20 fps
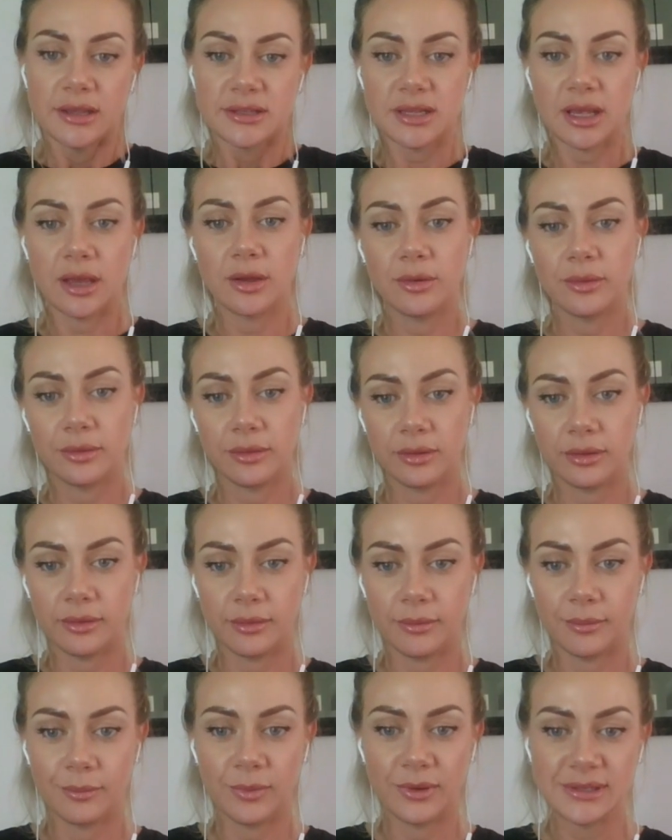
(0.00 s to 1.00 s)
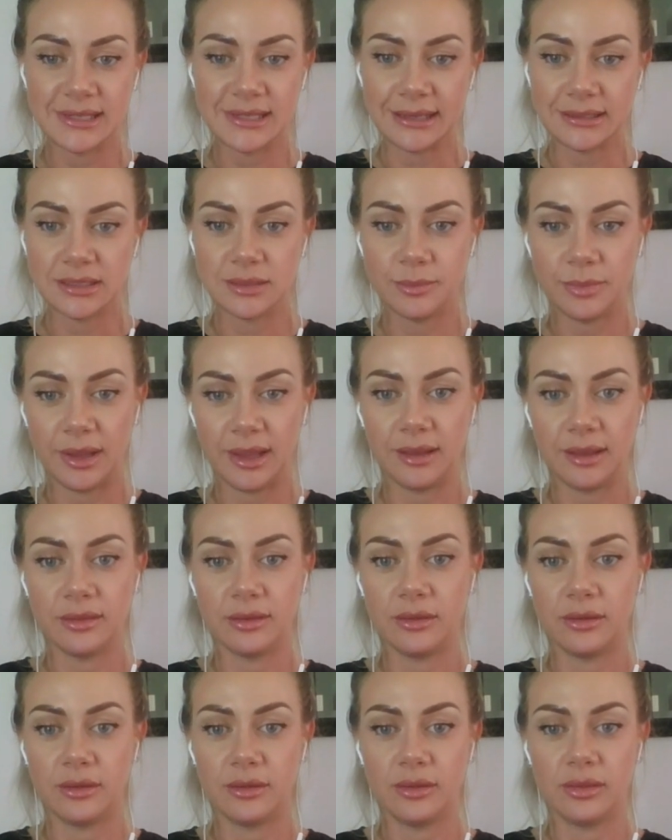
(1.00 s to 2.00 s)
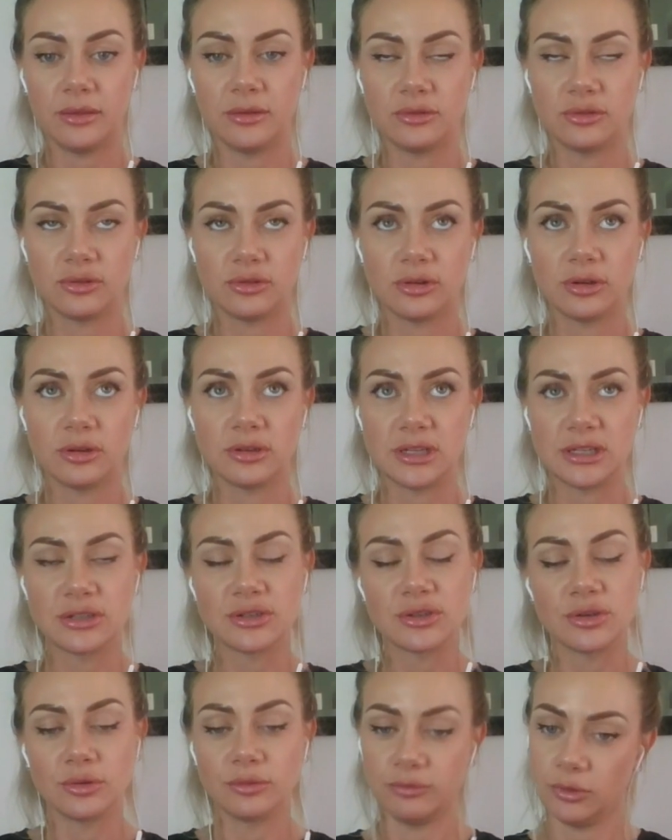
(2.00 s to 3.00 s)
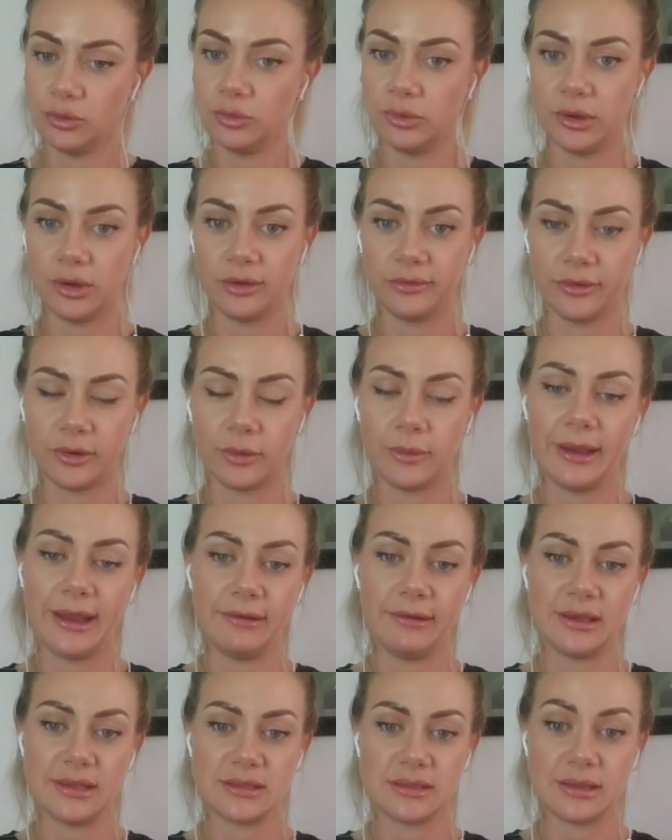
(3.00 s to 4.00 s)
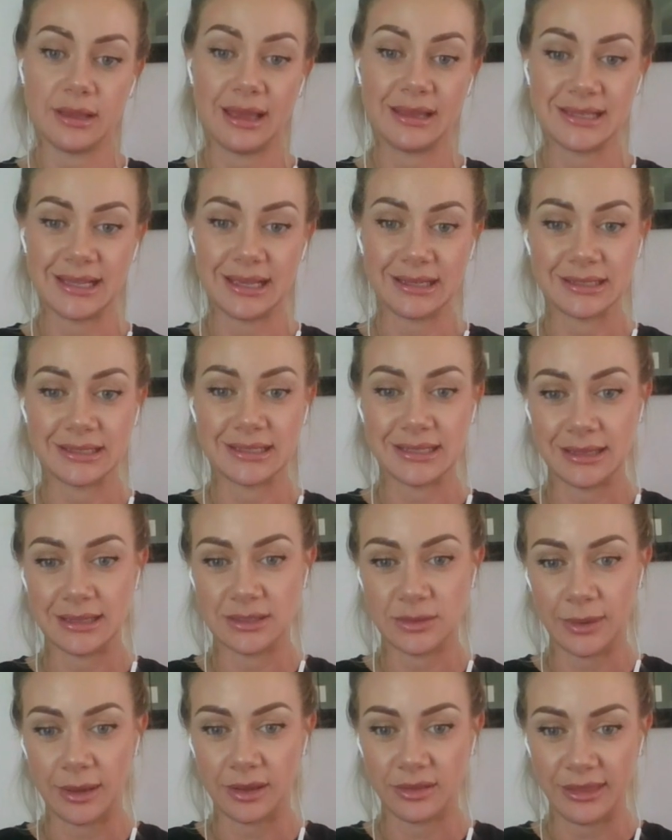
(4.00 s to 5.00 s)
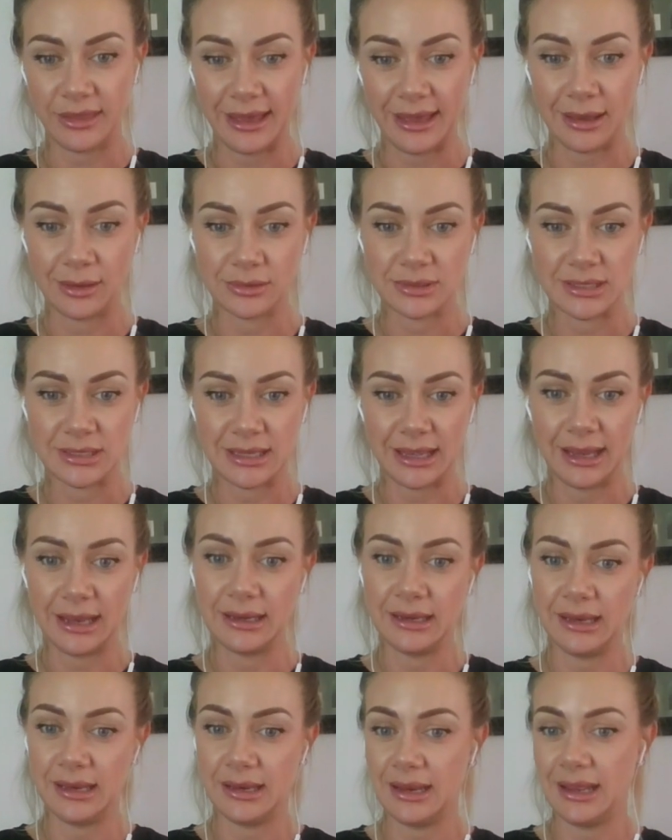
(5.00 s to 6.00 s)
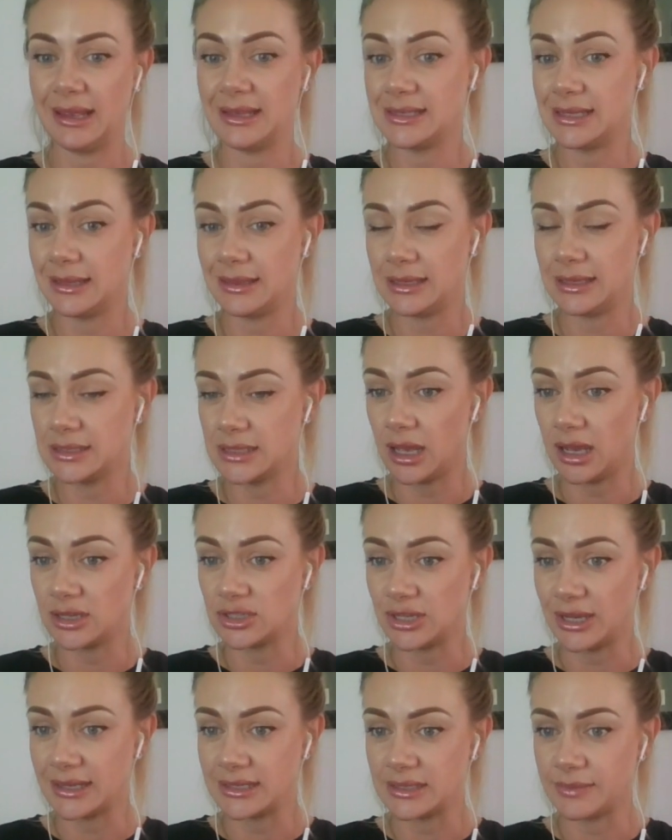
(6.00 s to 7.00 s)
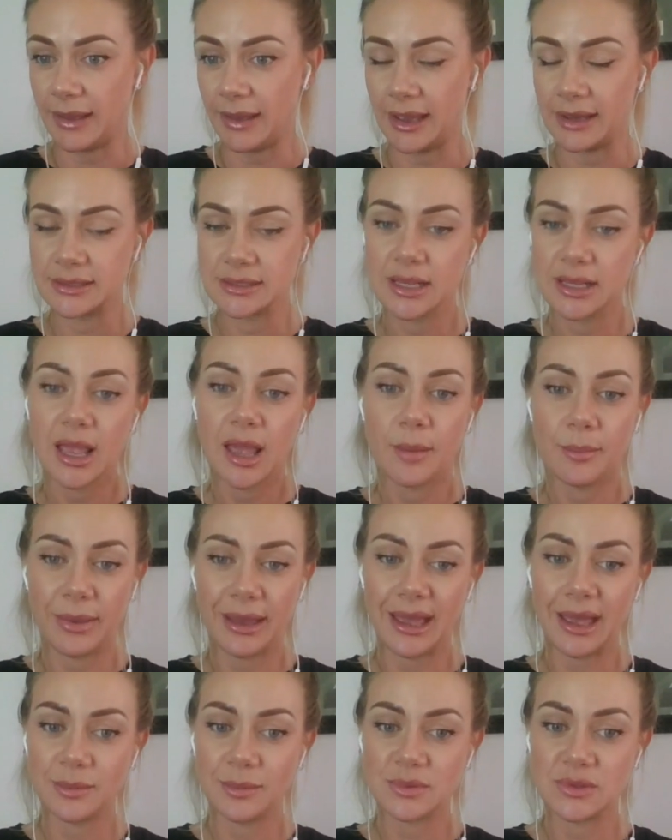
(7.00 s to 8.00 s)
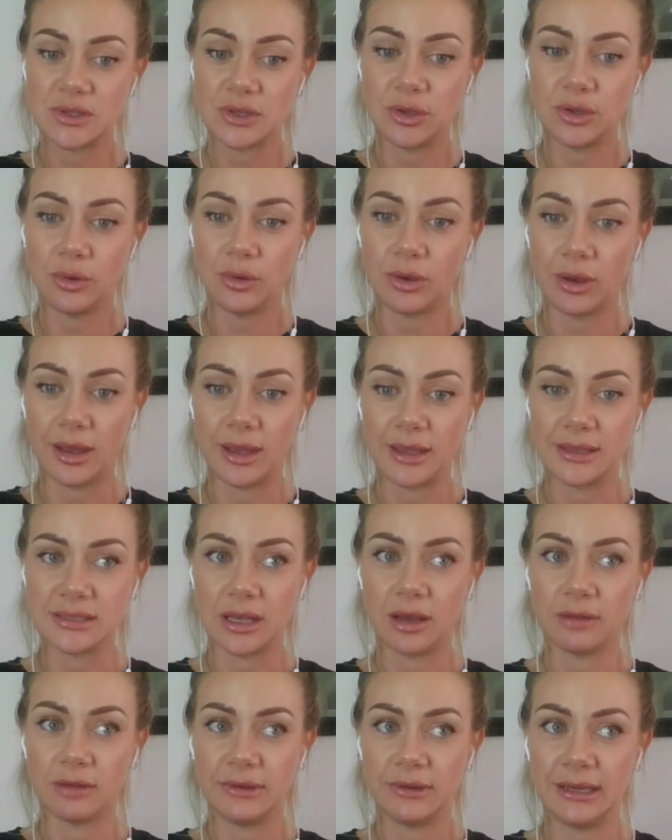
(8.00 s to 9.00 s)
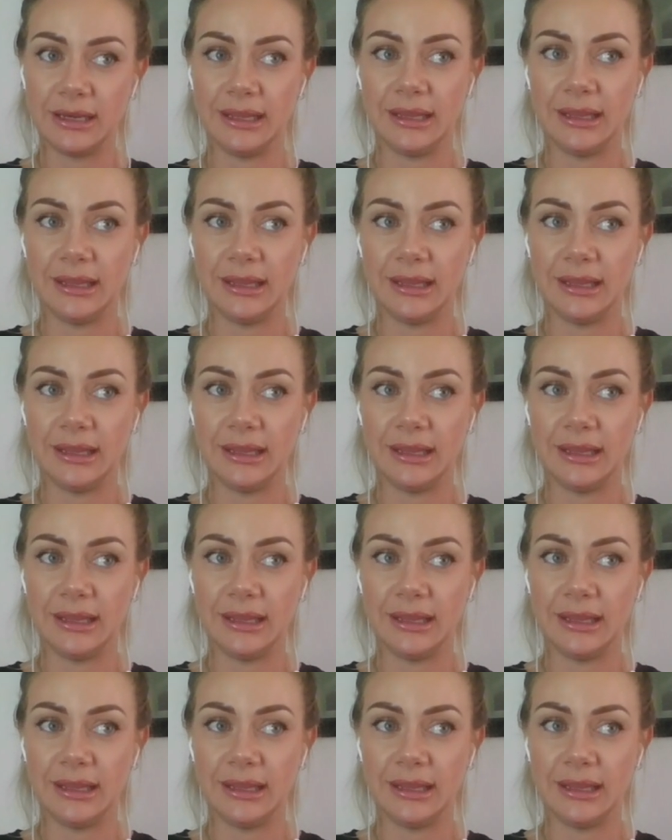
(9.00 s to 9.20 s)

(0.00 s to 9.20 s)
So with Saturn being the traditional ruler of Aquarius, and Saturn's in the 12th house, and it's in these harsh aspects, perhaps you guys are